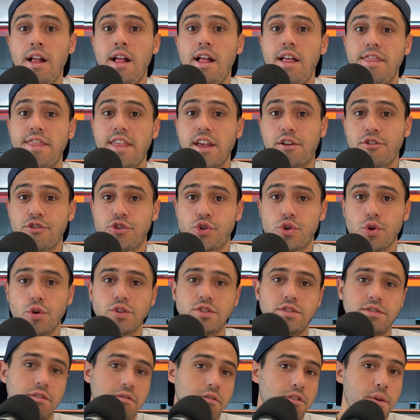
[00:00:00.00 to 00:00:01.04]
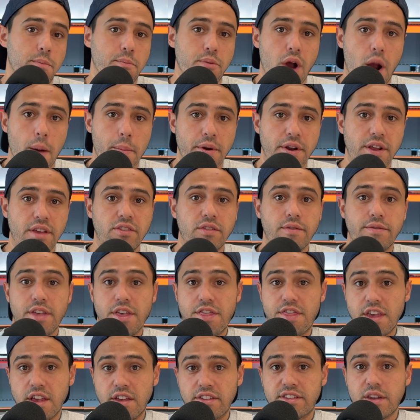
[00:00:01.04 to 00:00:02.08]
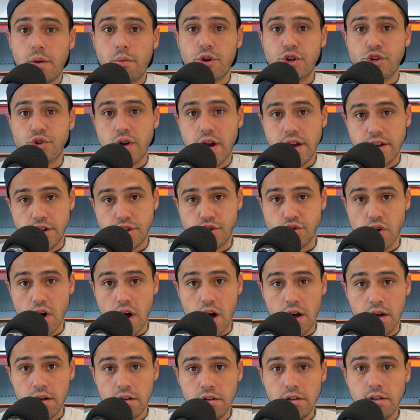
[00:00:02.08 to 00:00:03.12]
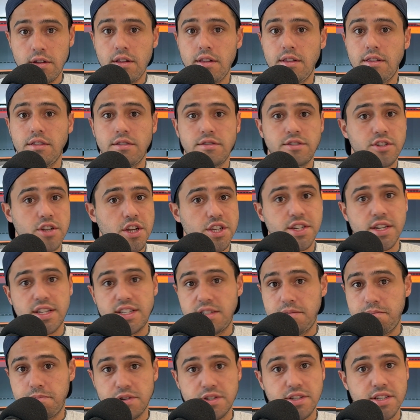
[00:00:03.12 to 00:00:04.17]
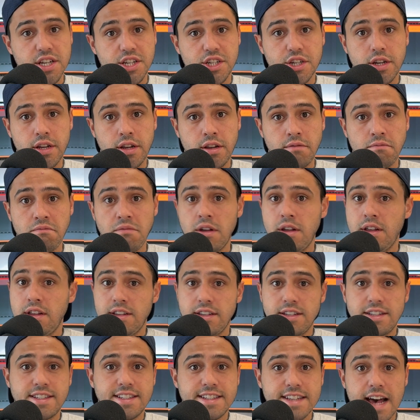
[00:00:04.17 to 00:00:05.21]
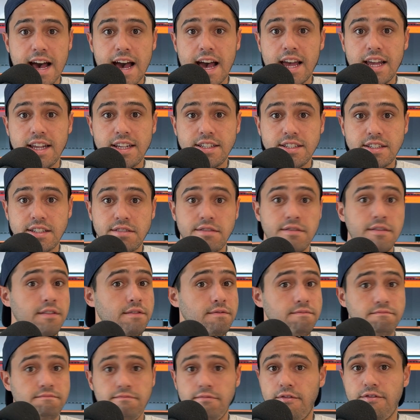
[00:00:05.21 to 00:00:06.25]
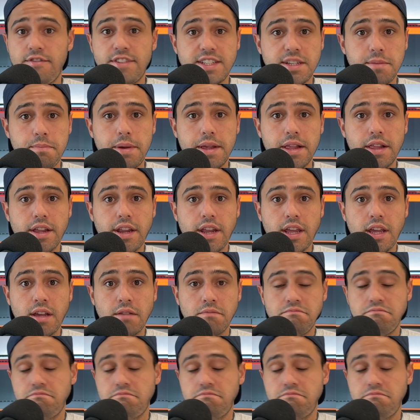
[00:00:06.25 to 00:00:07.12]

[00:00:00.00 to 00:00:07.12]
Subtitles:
that controls the properties of the things that we're trying to draw, such as position, size, visibility,